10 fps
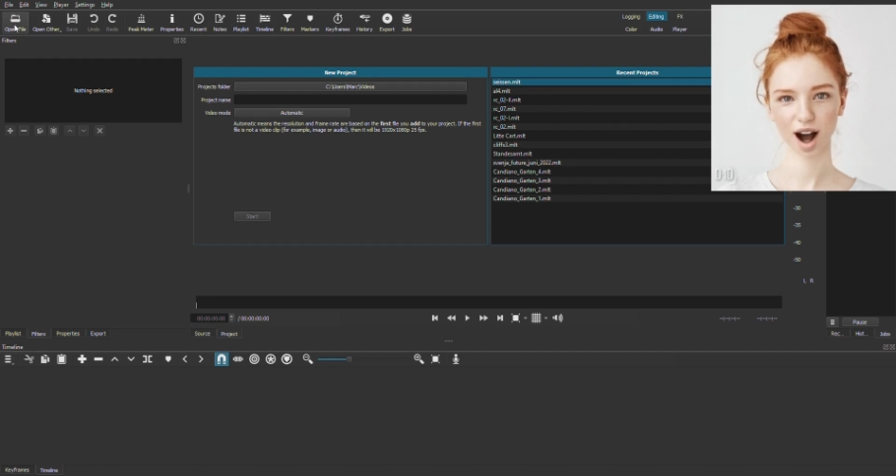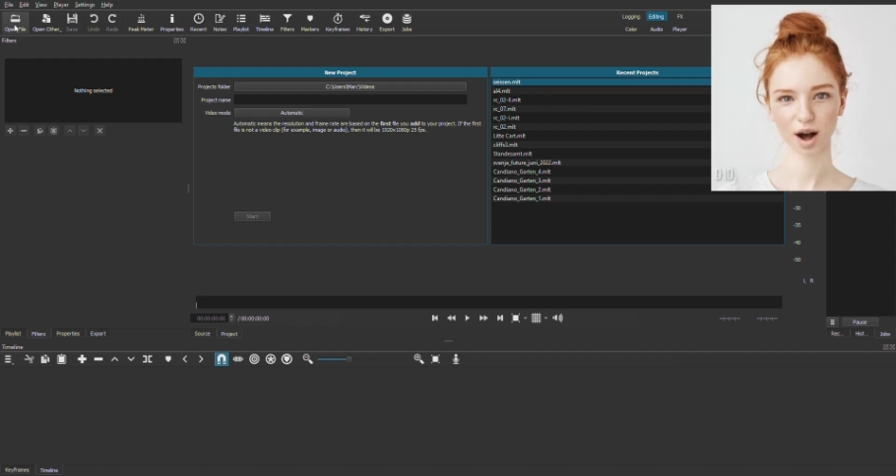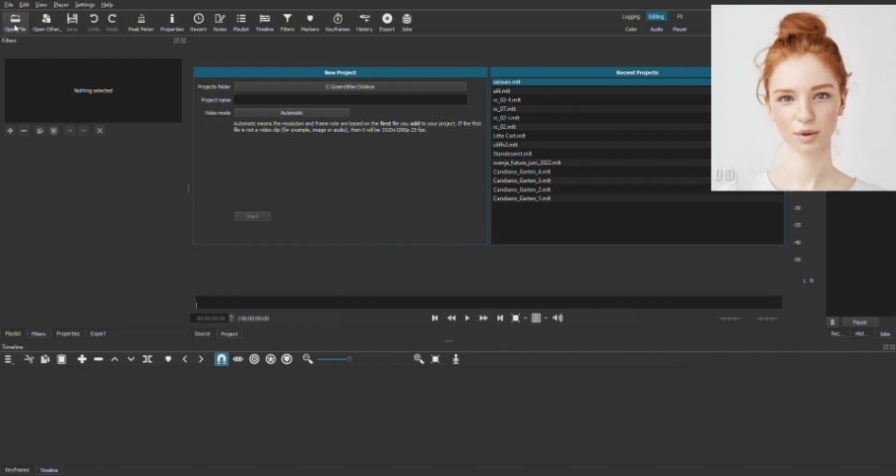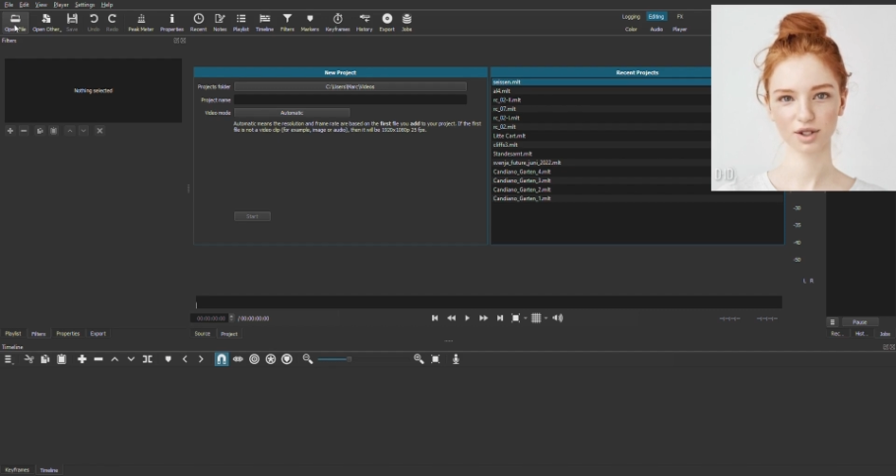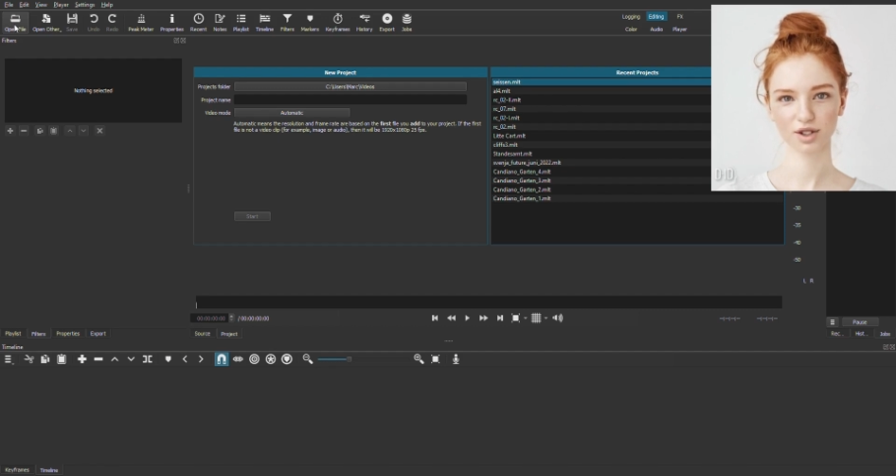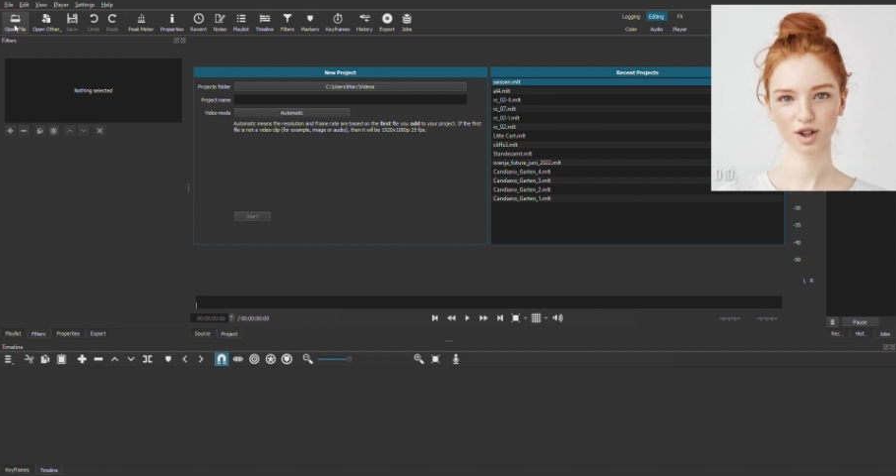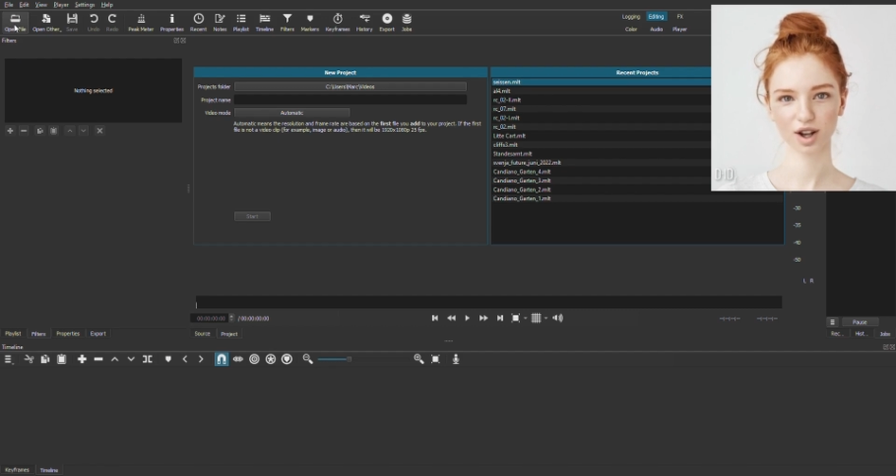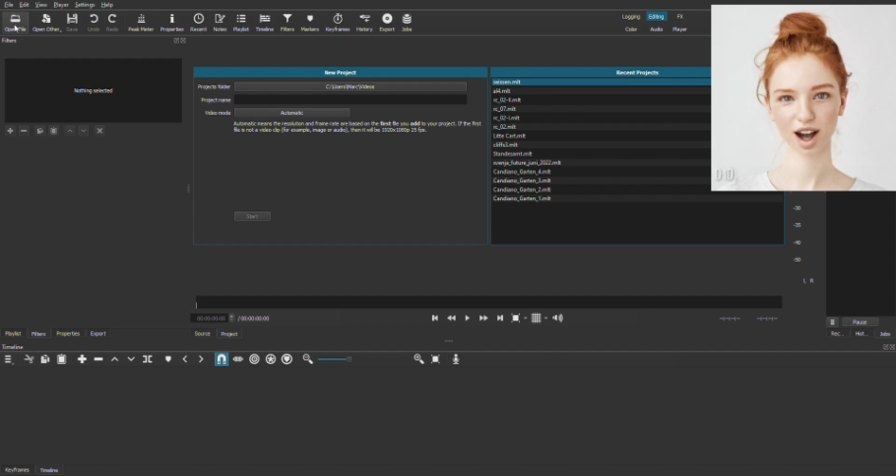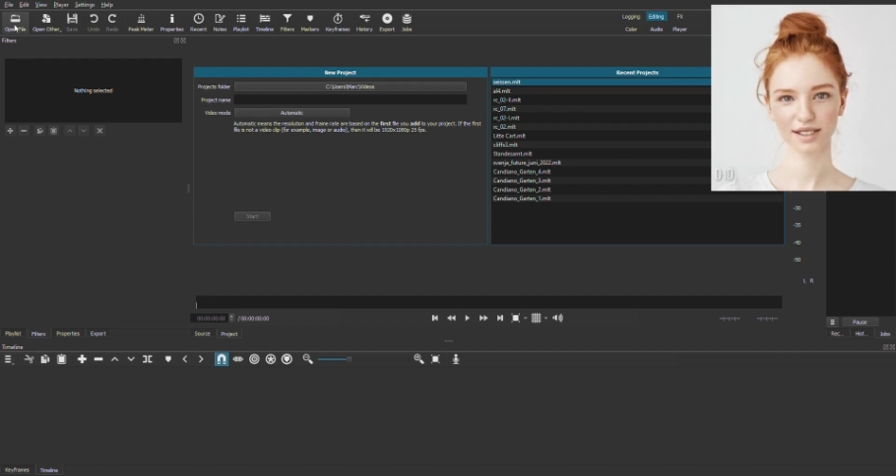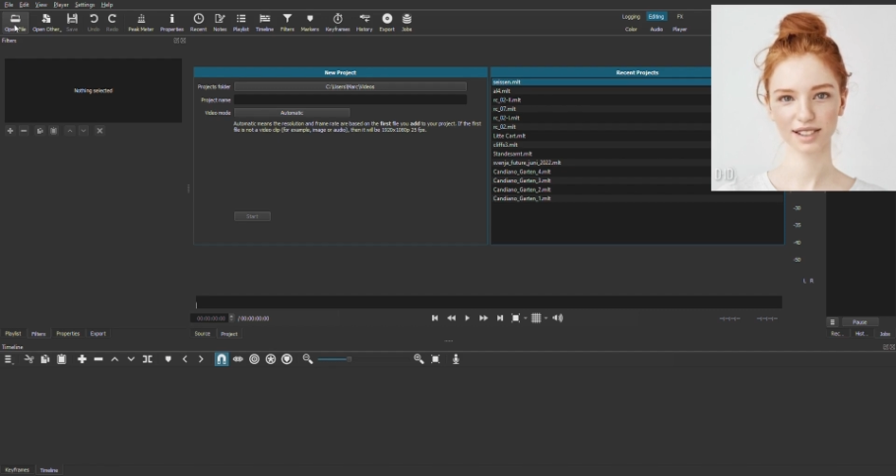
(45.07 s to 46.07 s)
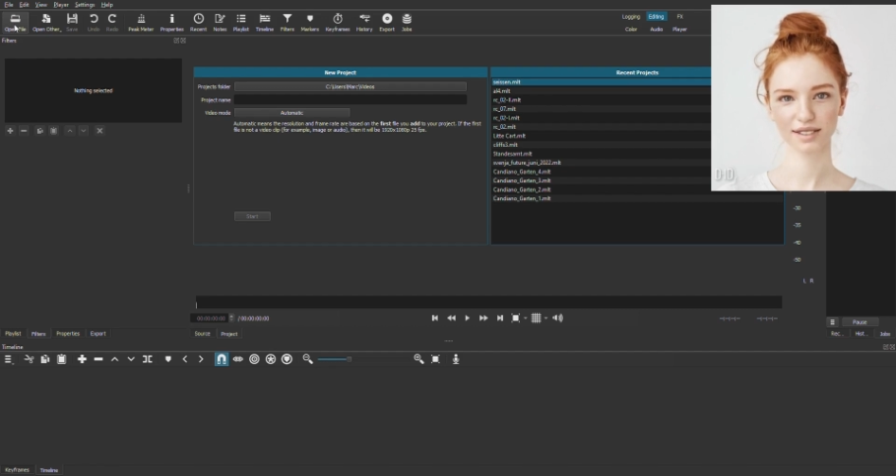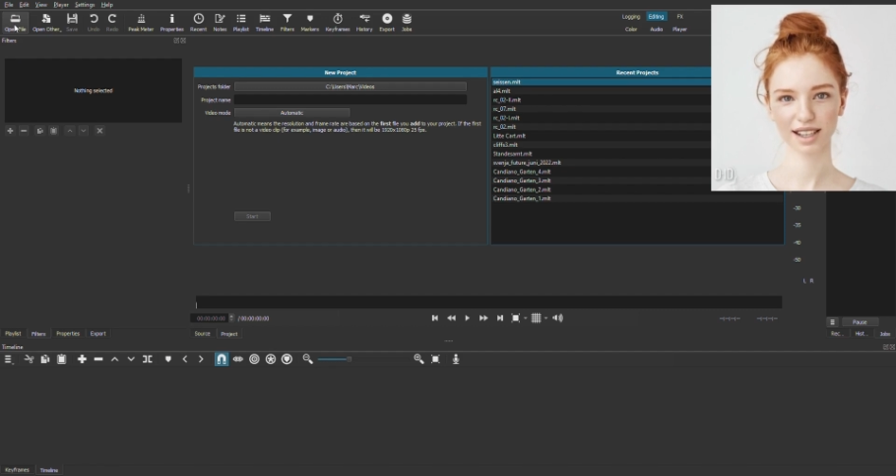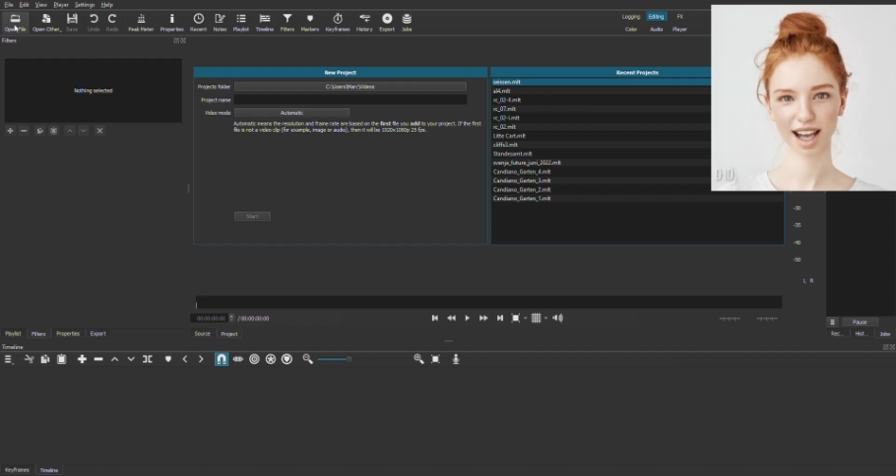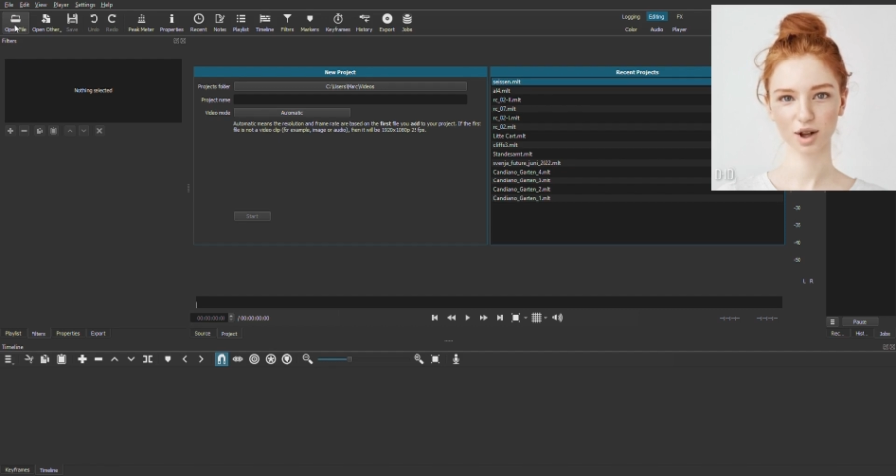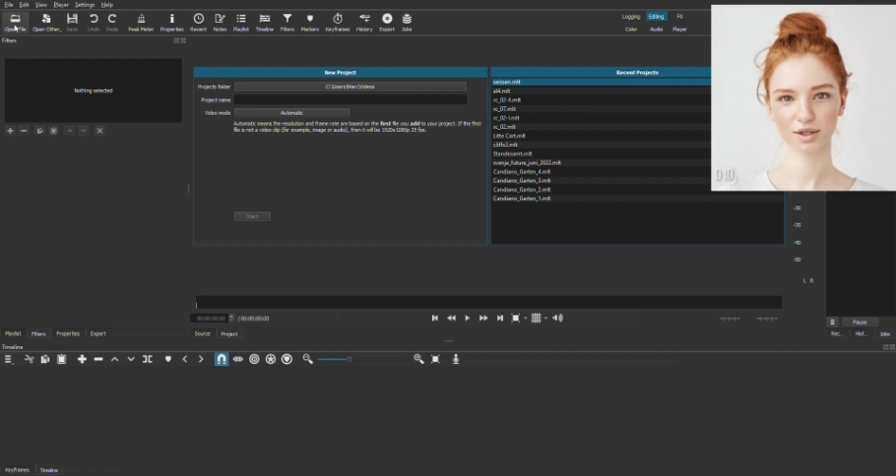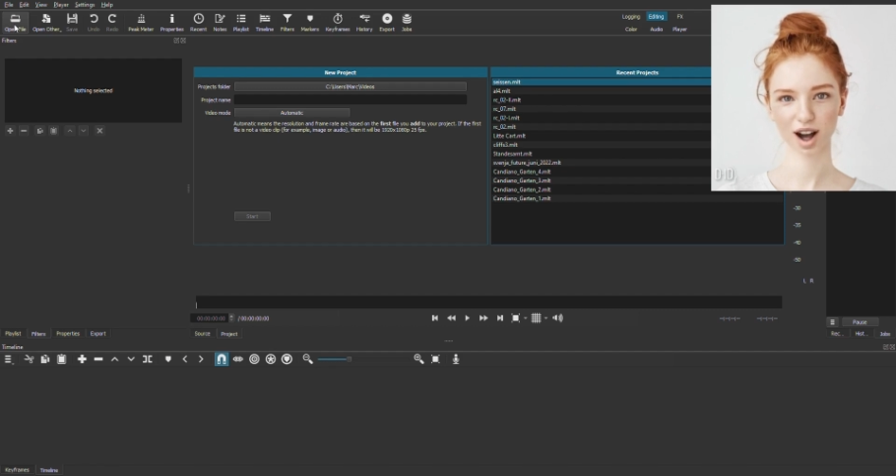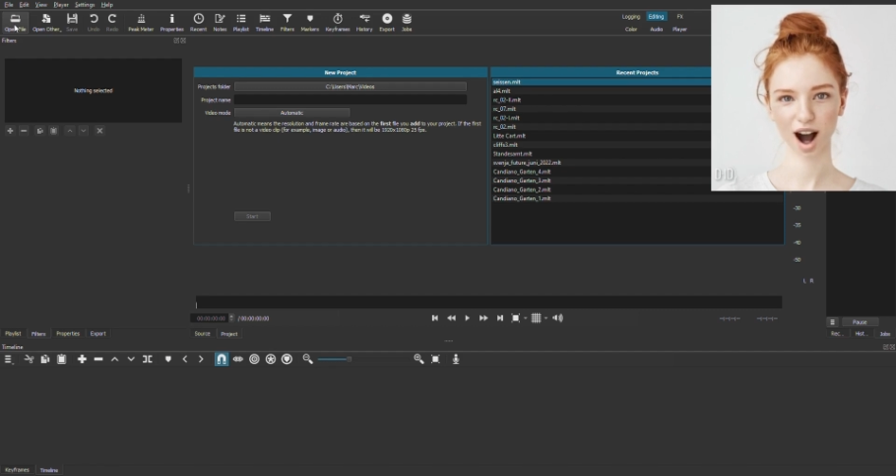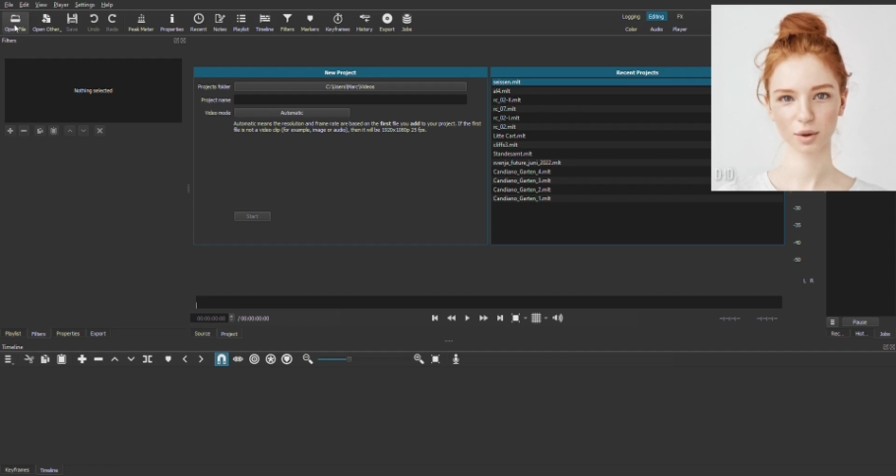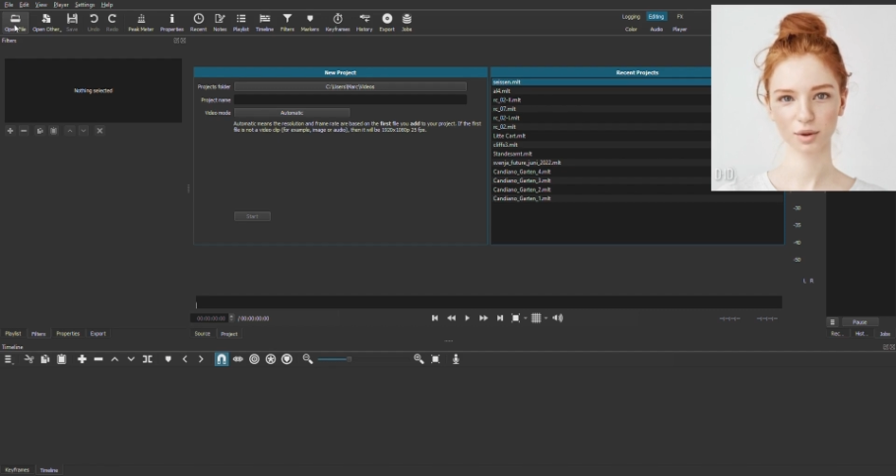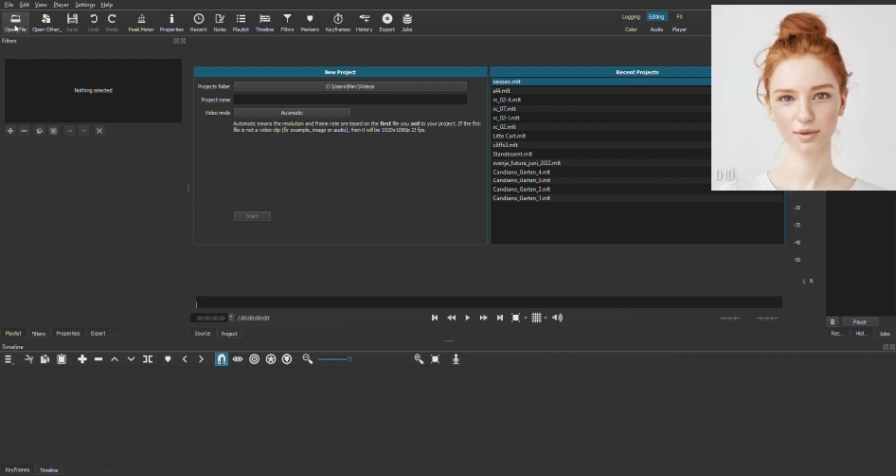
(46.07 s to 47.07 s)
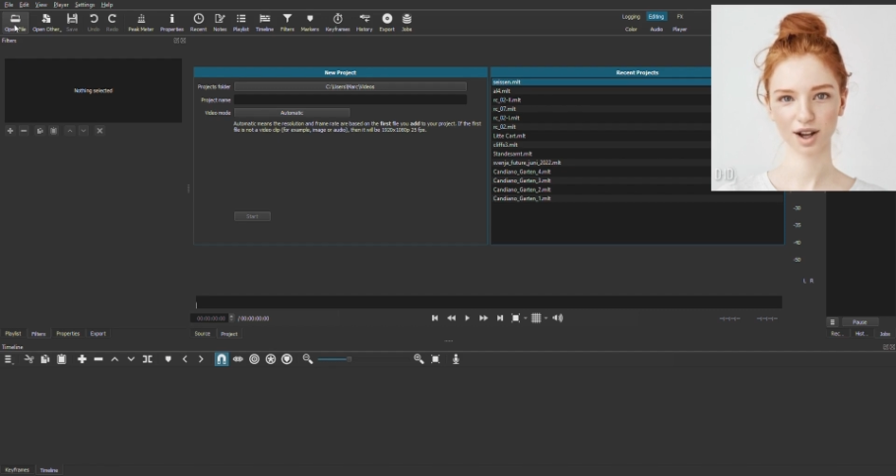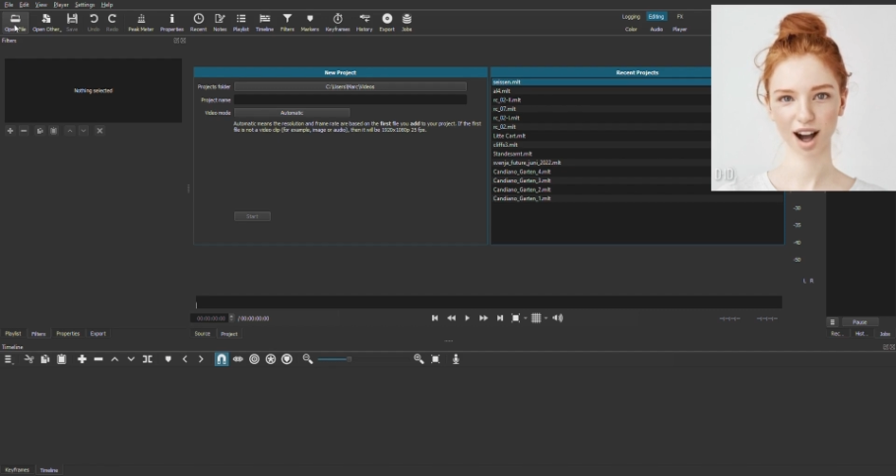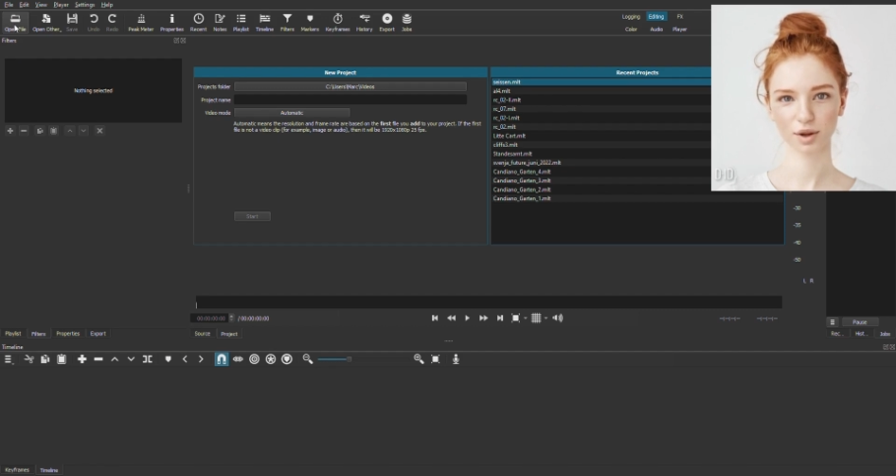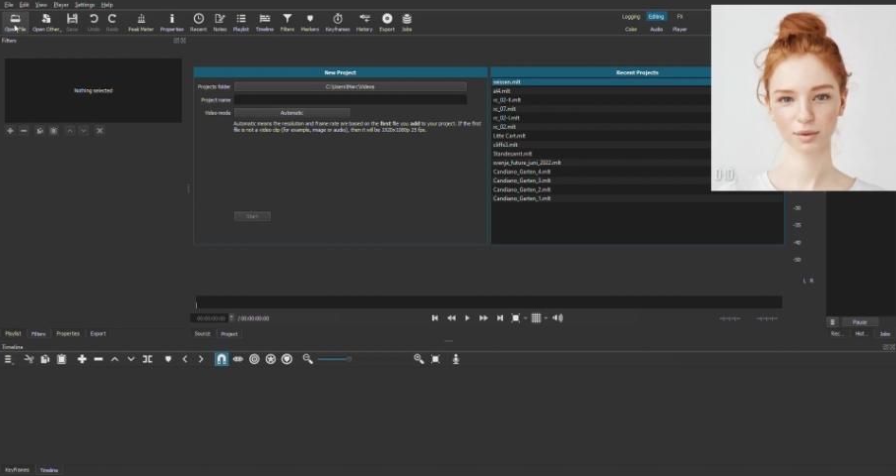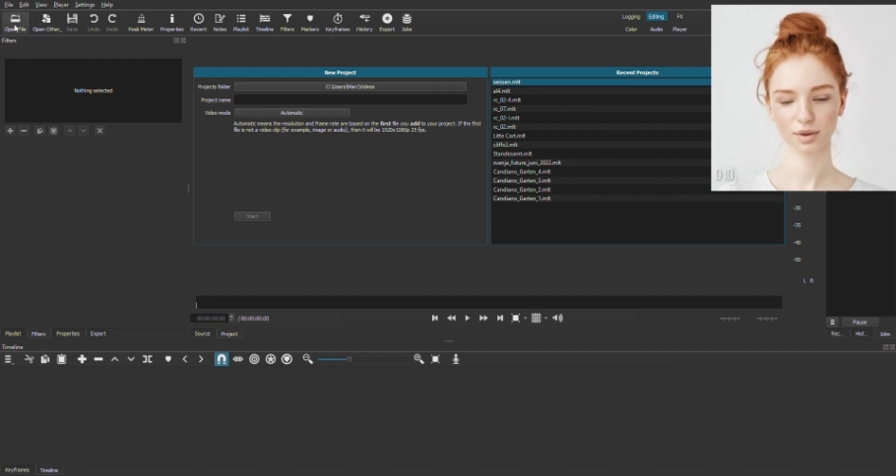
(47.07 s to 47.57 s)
Open Shotcut and click on the Open File